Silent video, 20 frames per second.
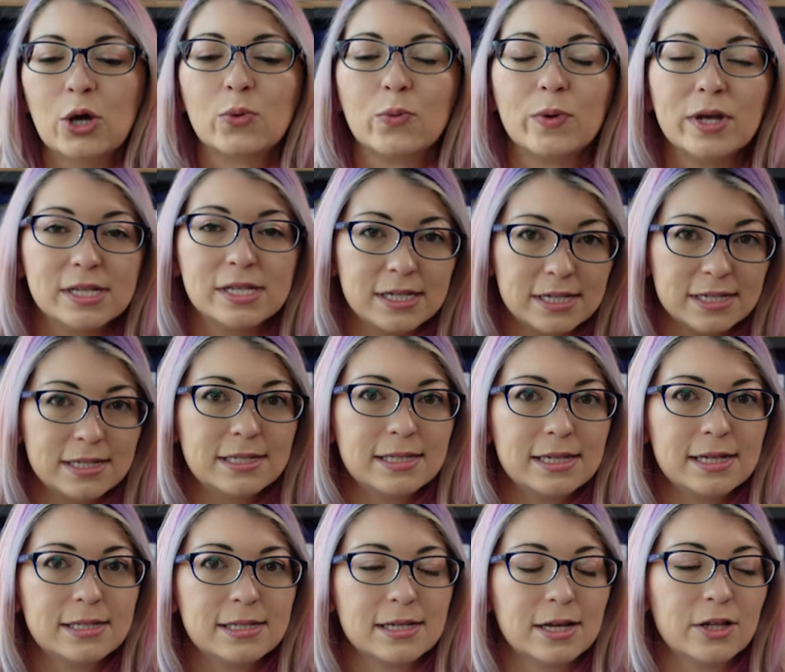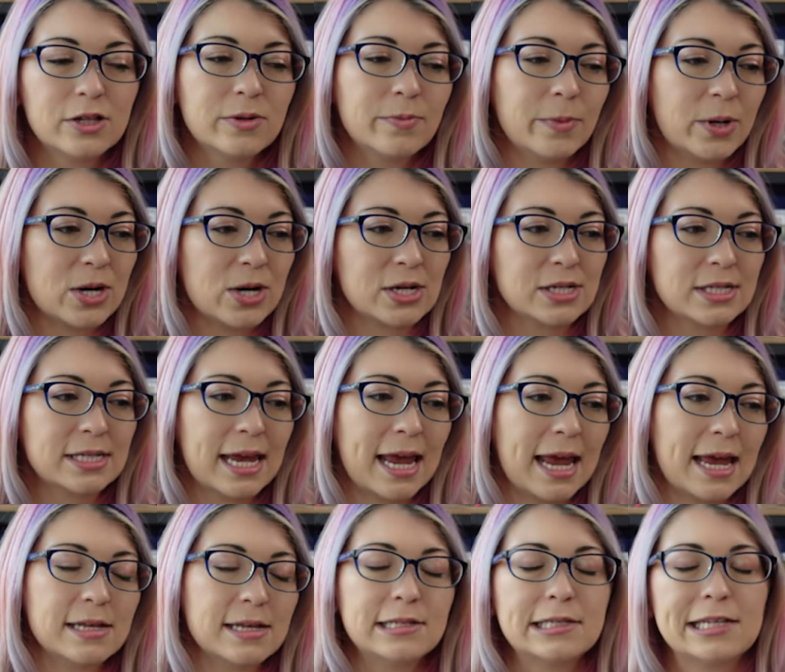We did see Sailor Mars
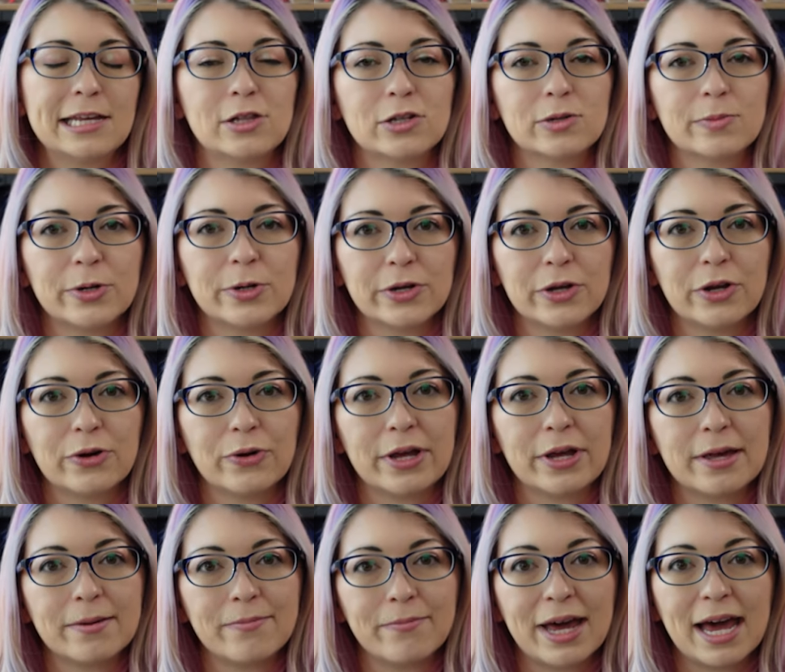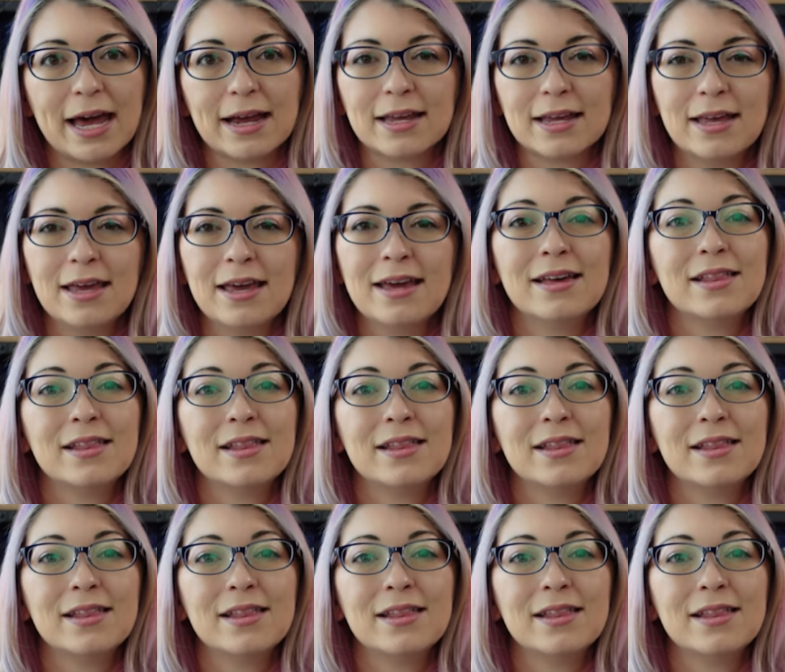and Sailor Mercury come back.